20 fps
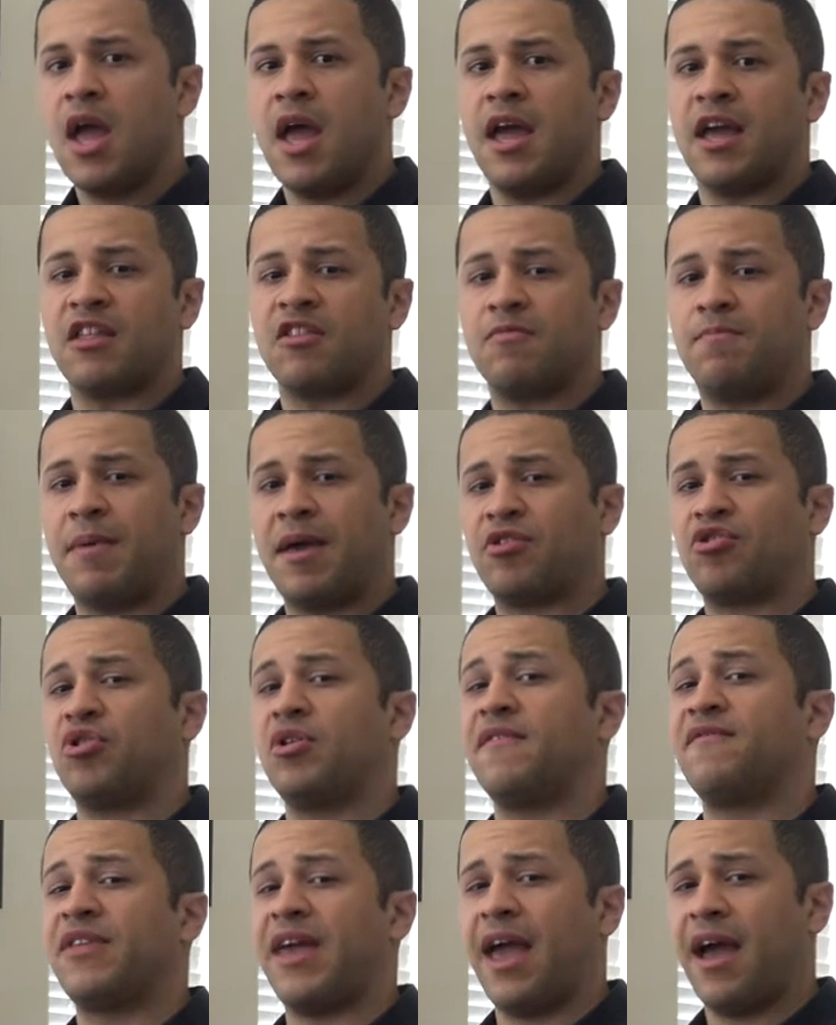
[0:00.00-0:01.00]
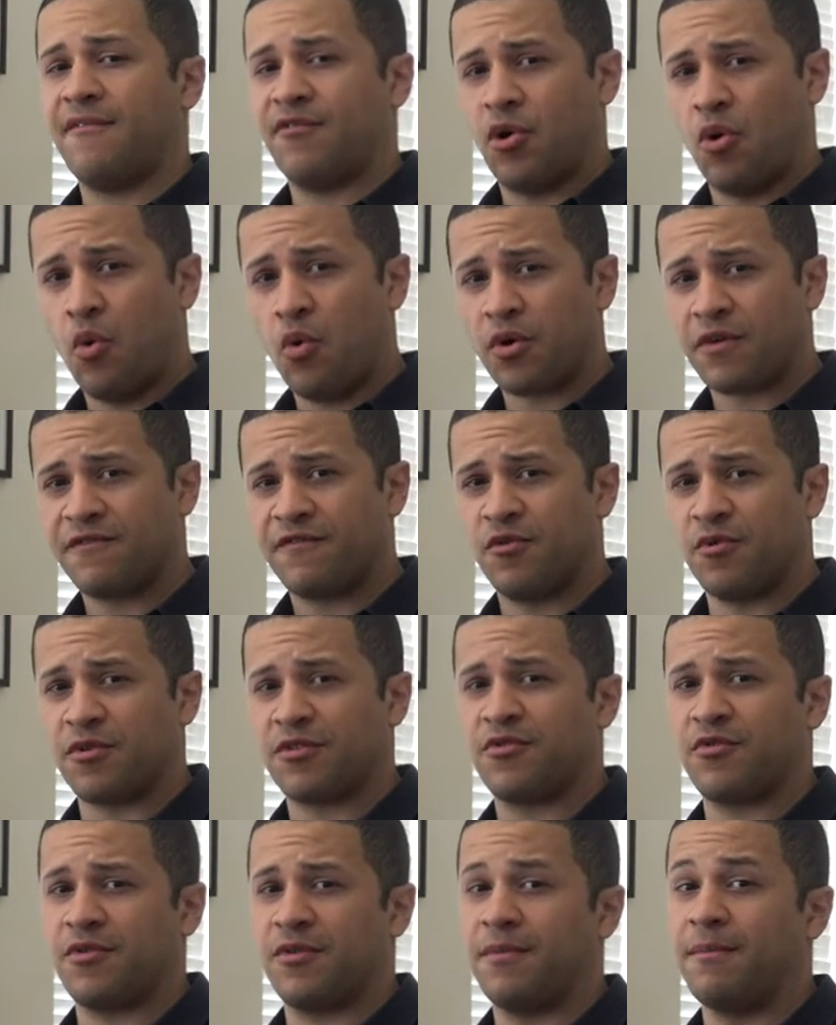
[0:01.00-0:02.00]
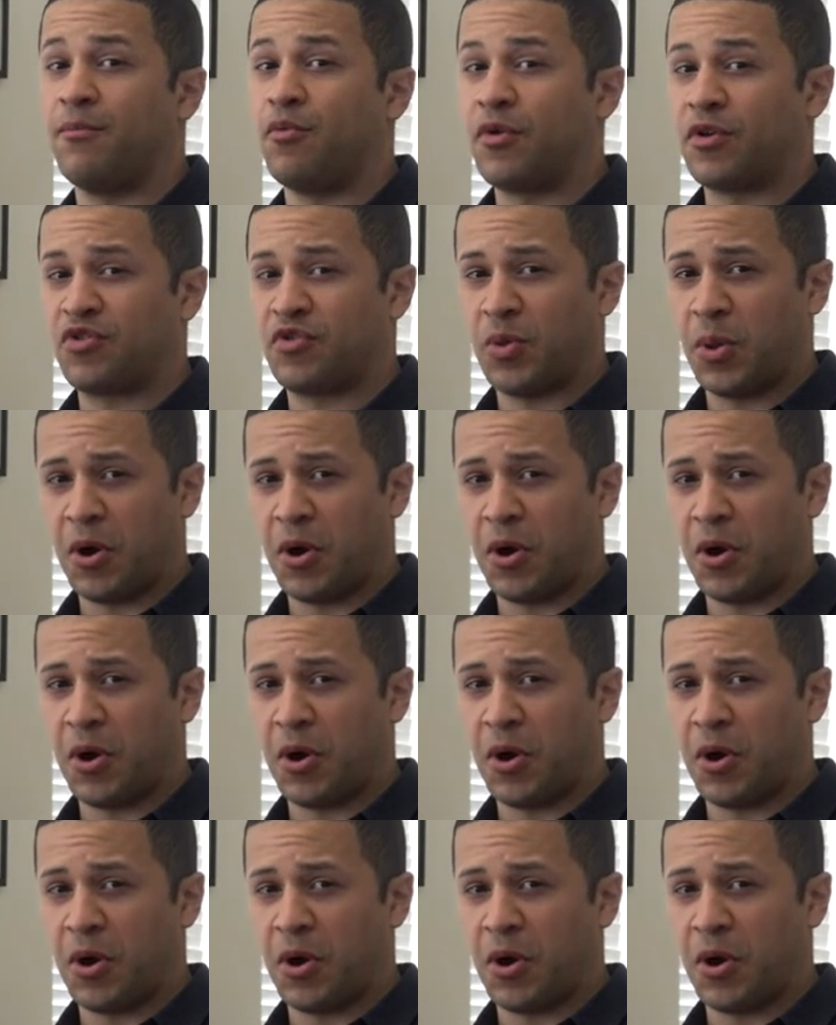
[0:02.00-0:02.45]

especially if they have a horde force or a much